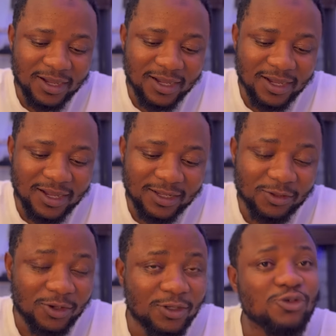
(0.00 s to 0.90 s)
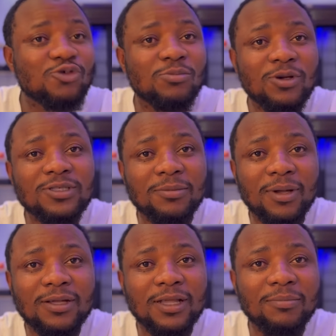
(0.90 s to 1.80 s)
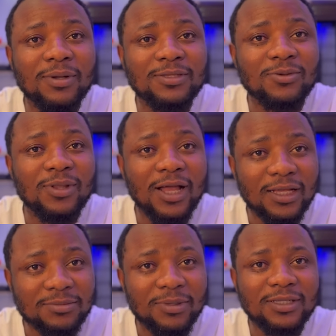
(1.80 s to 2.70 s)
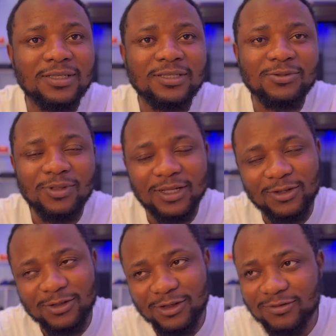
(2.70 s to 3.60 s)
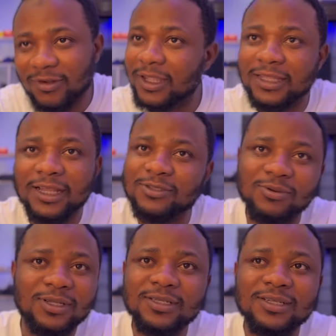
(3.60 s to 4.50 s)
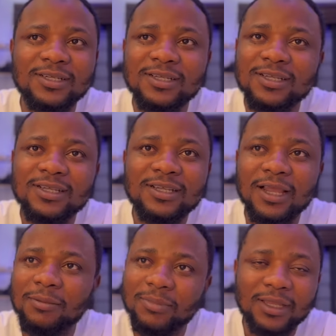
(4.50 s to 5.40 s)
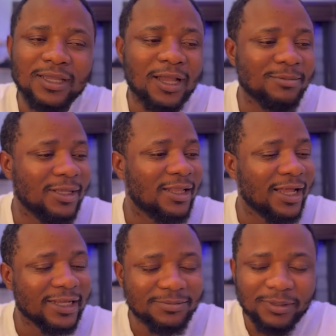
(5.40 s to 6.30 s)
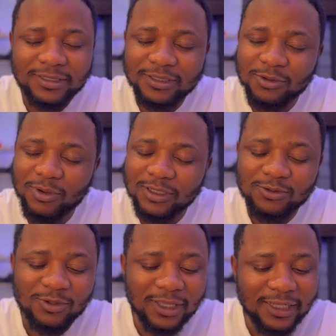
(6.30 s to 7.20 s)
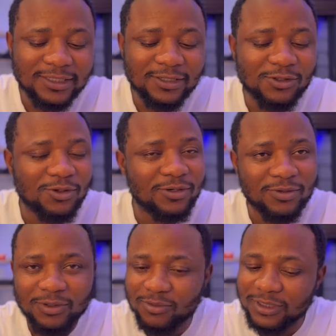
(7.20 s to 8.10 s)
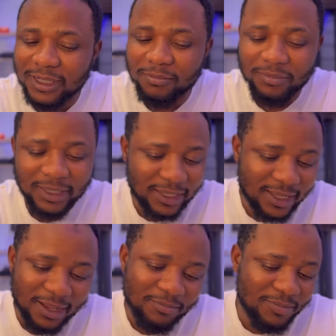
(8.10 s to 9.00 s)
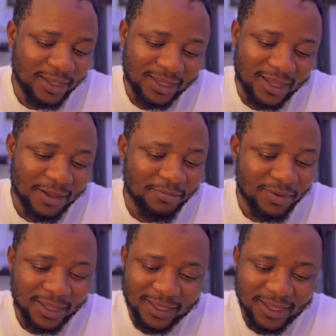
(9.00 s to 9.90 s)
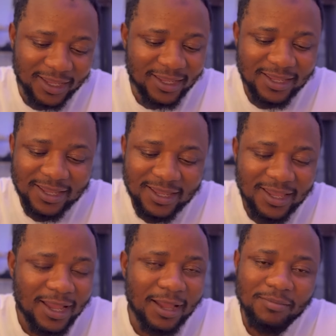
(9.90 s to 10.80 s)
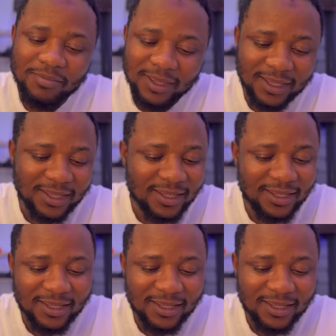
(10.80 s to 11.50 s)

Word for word: uh, talking too much about that particular aspect. So let us just forget that one. I beg. I'm the last person you want to get into a ring with. I beg, I beg, I beg, eh? I beg.